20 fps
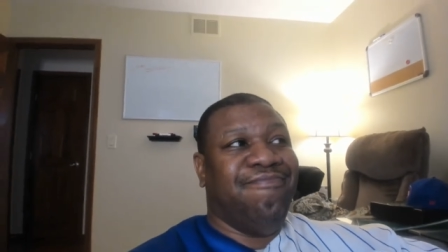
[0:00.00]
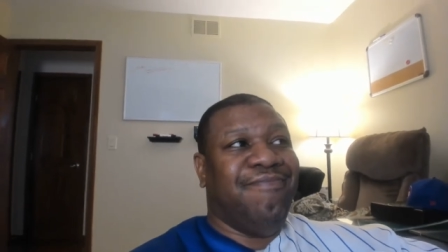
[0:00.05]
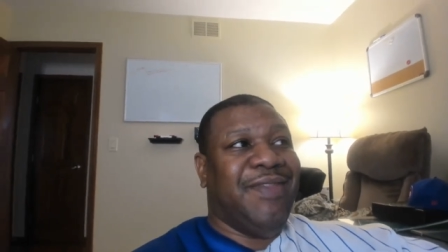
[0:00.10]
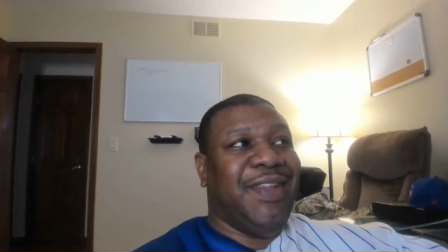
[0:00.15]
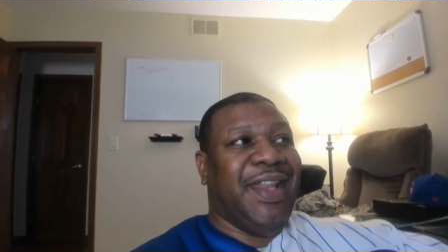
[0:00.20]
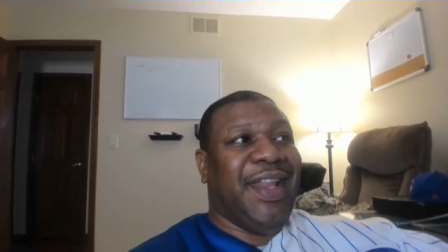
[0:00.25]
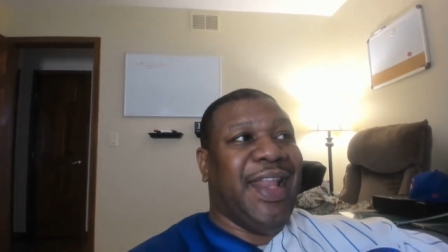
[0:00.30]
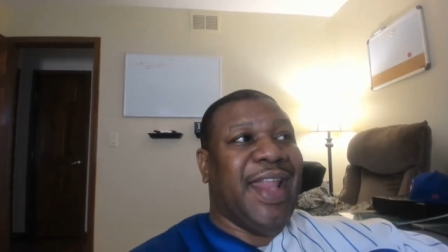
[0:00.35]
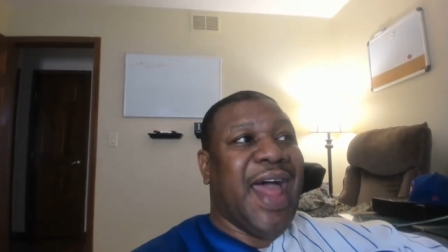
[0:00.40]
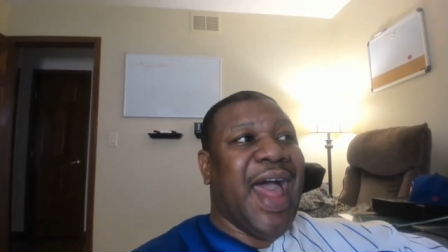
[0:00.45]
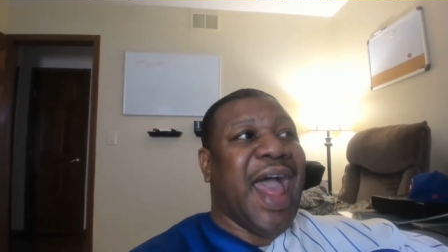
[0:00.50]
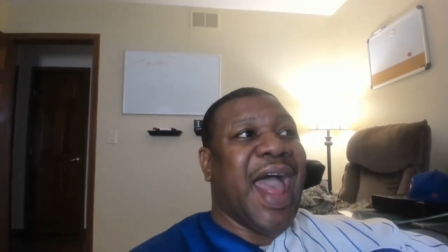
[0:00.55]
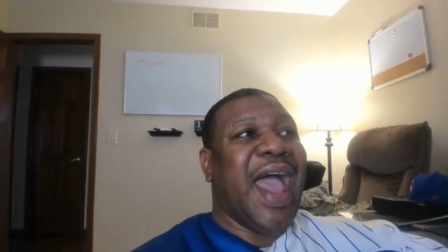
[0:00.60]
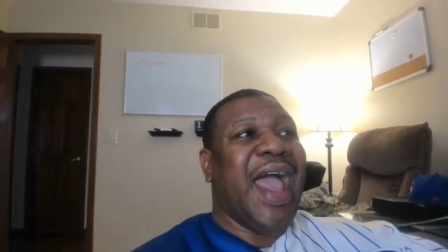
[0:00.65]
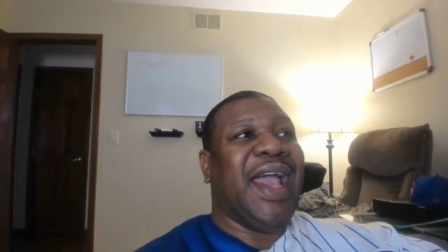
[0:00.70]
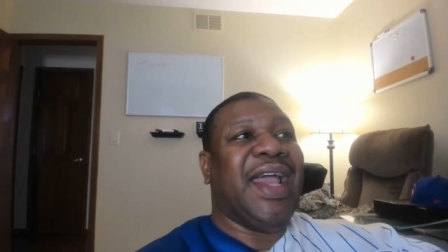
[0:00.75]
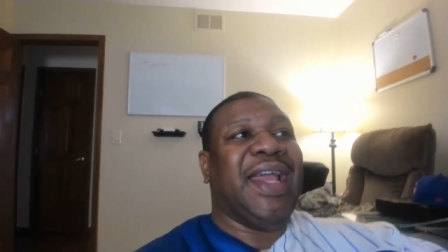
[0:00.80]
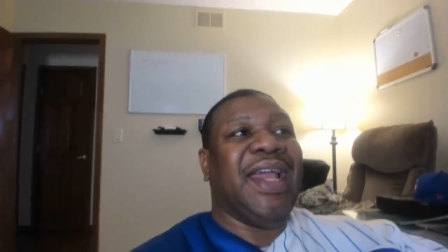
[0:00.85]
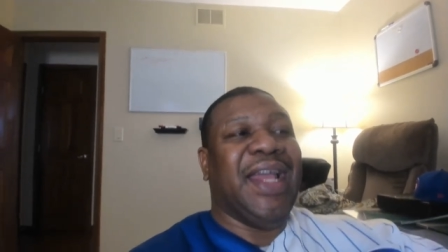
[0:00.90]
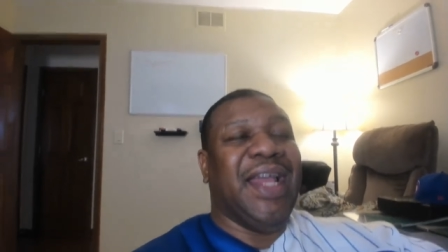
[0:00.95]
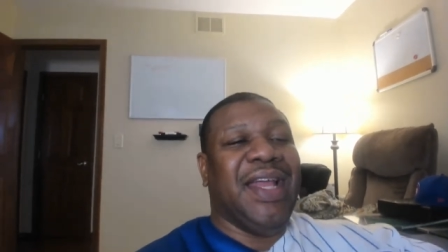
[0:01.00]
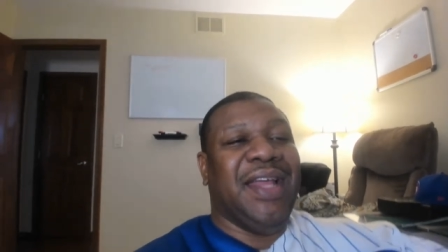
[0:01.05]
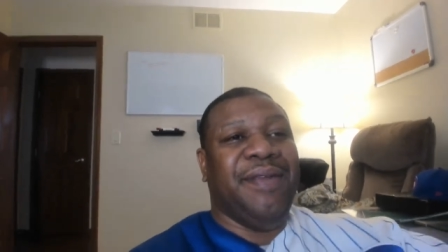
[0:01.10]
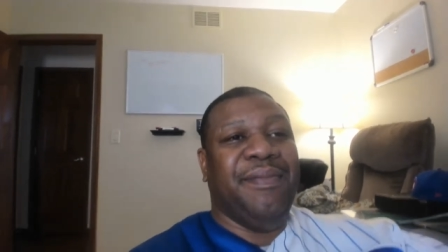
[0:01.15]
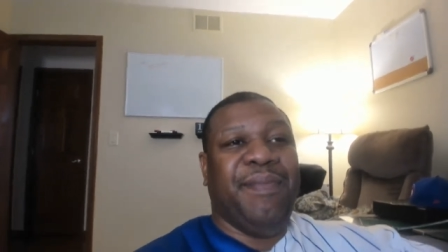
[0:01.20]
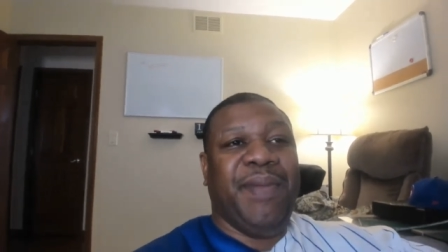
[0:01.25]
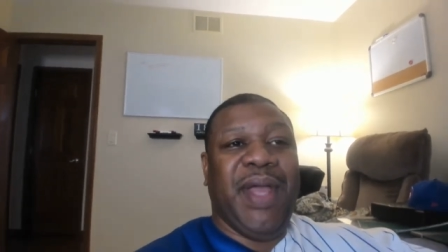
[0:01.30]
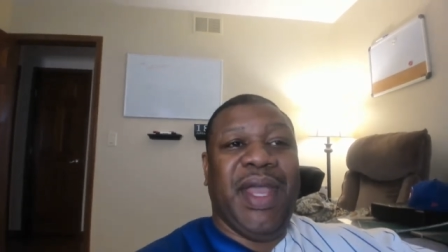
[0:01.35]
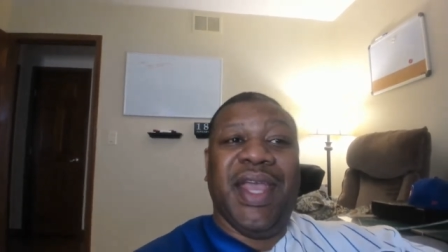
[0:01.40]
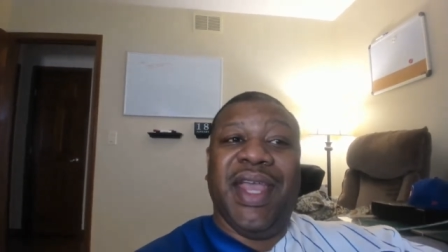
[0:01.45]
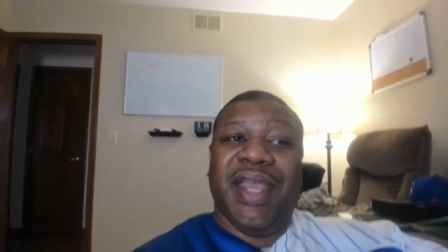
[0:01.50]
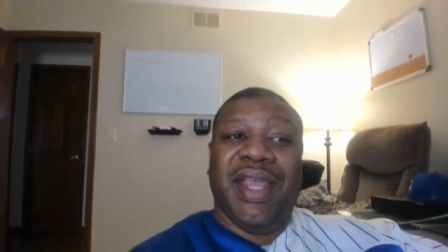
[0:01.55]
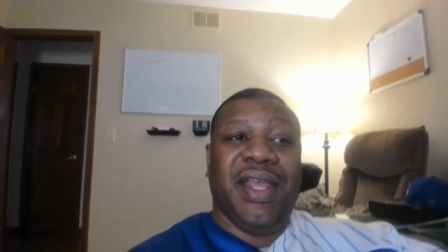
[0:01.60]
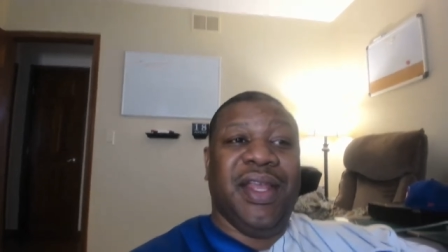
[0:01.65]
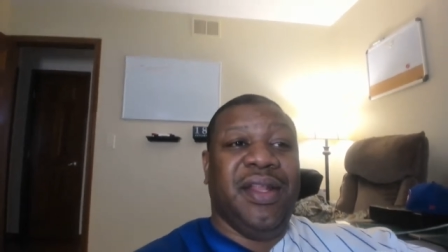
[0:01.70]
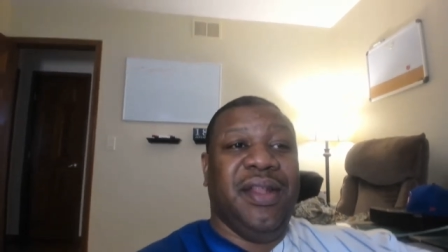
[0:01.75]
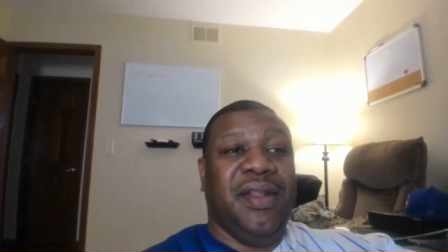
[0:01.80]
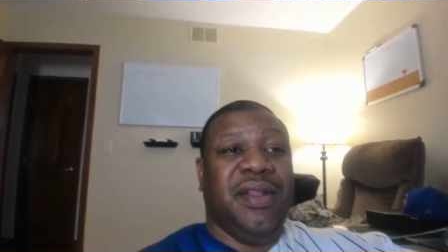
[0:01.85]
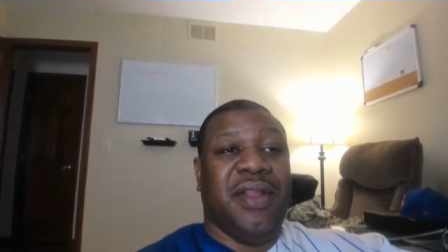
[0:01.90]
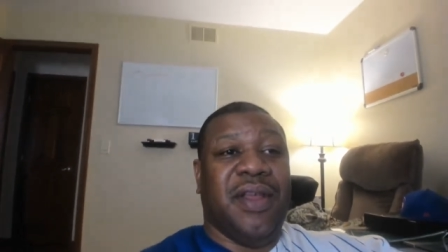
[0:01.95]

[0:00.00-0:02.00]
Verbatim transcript: lack in paying